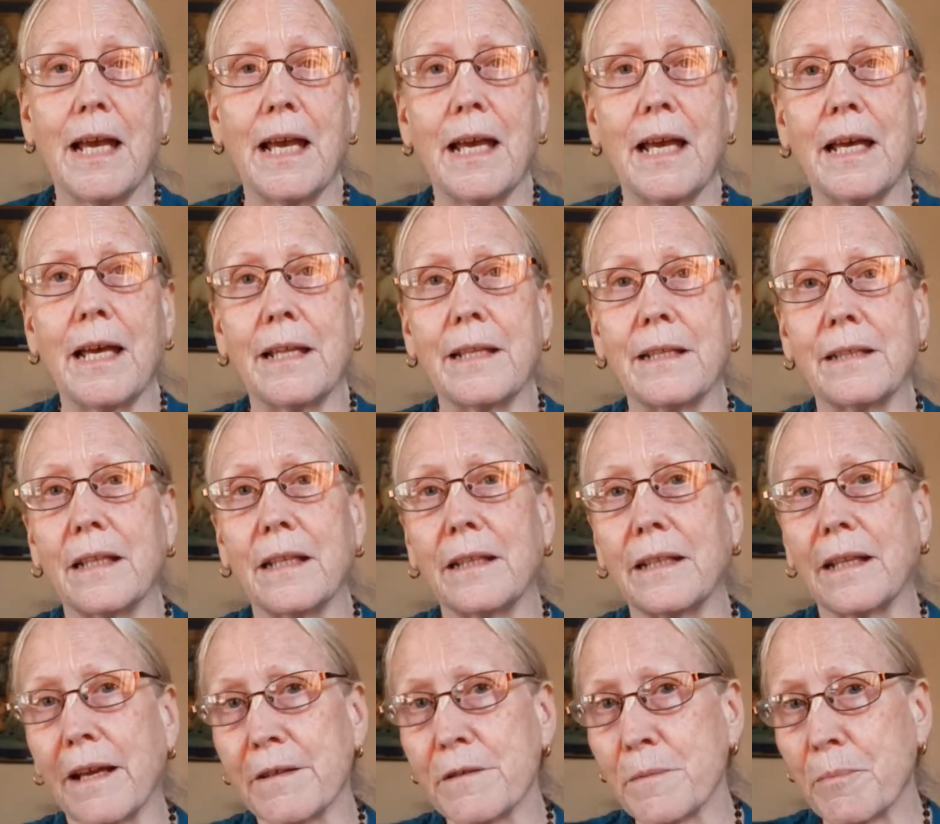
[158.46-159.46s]
And the
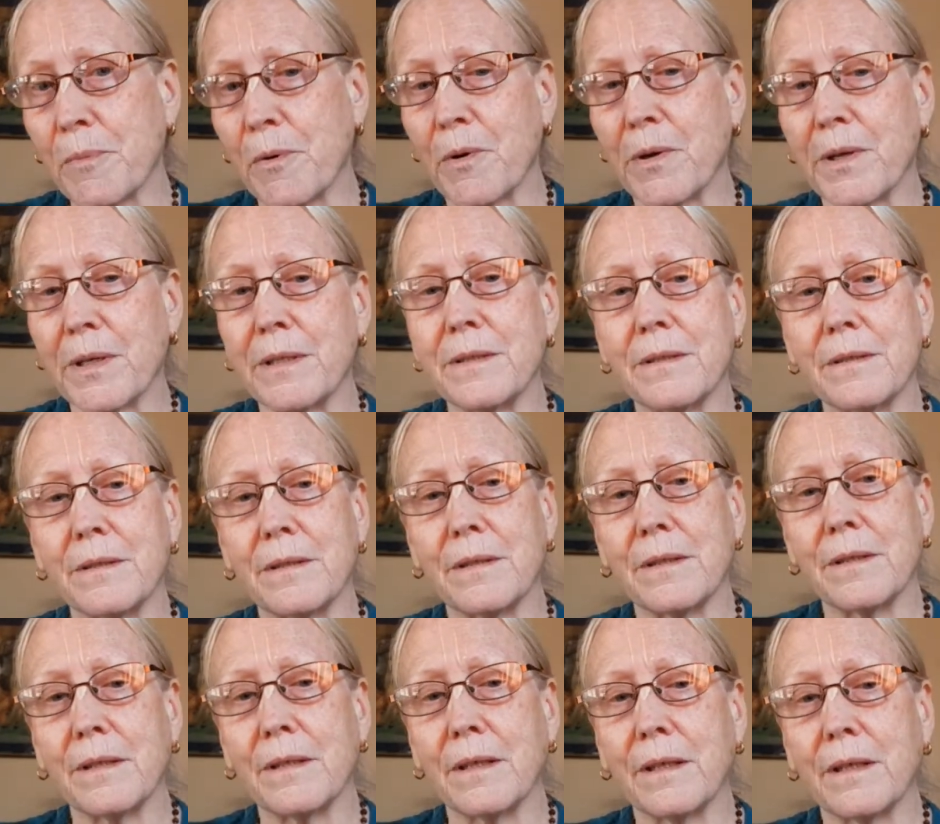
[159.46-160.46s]
last point
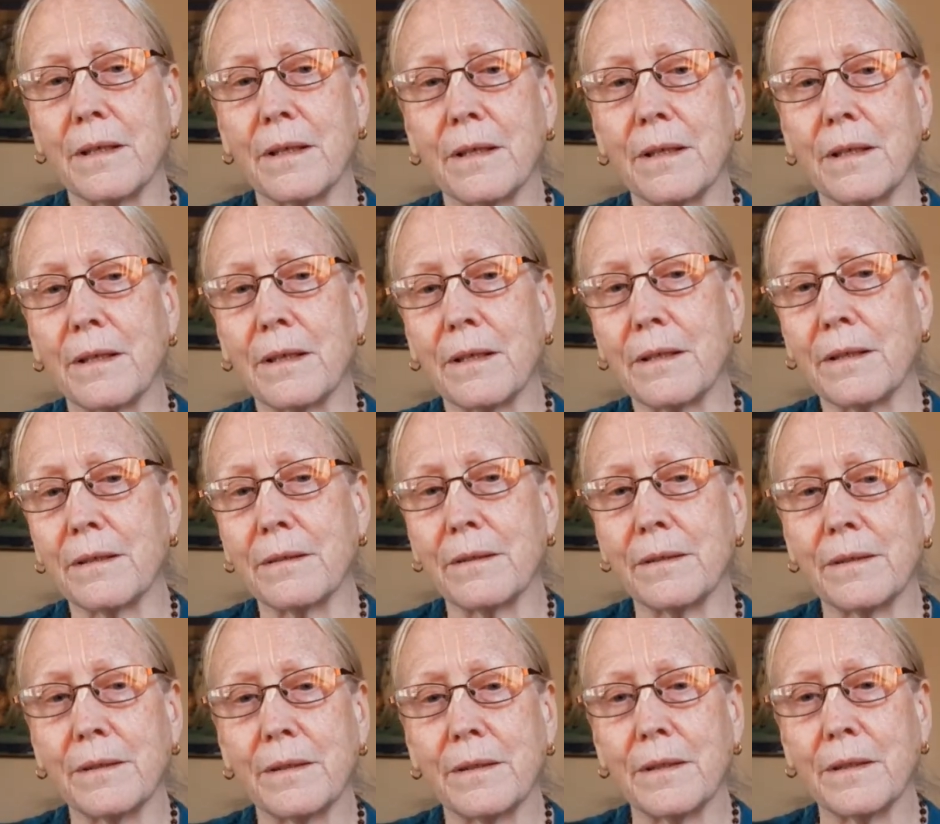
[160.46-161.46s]

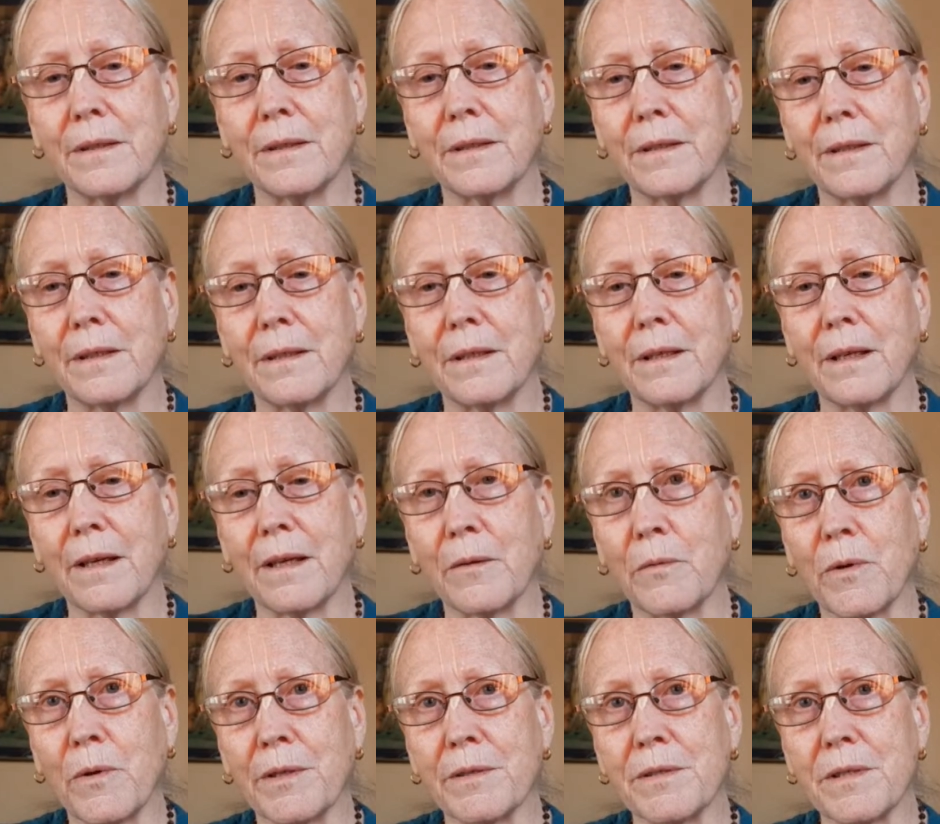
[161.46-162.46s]
I
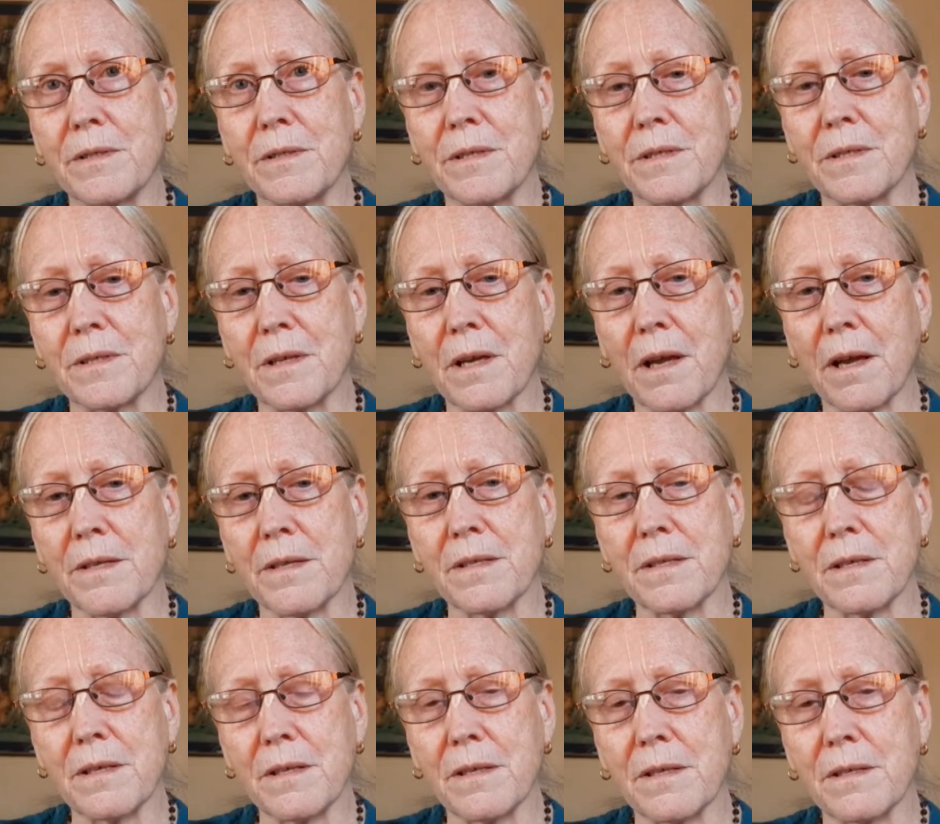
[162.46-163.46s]
want to
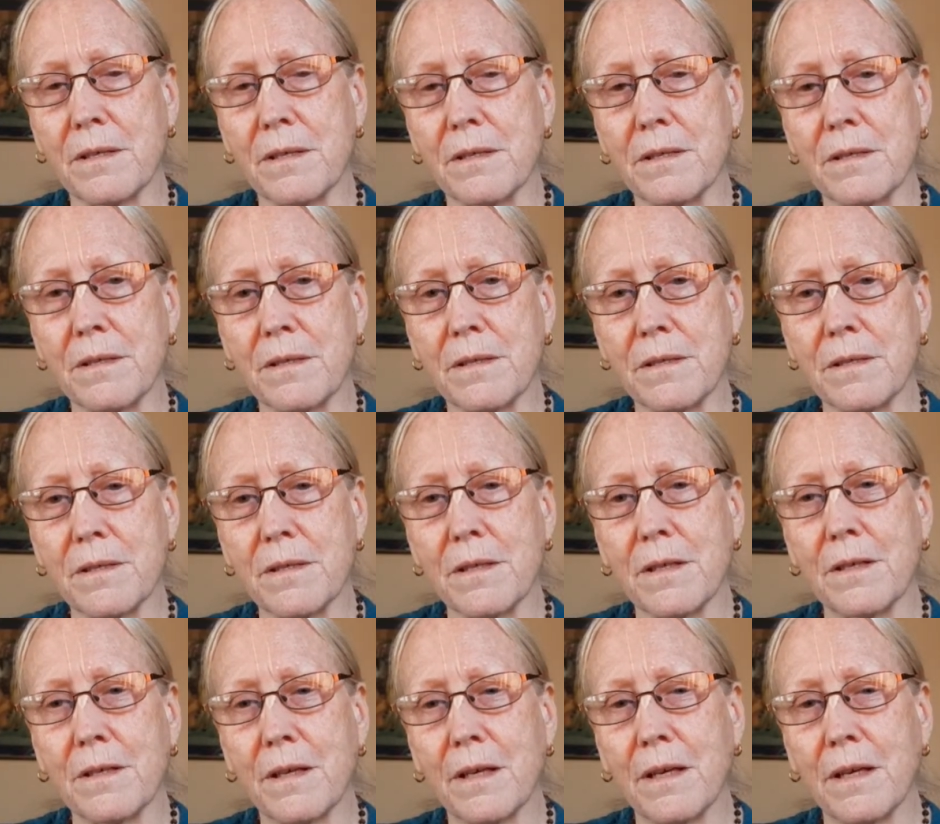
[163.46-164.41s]
discuss is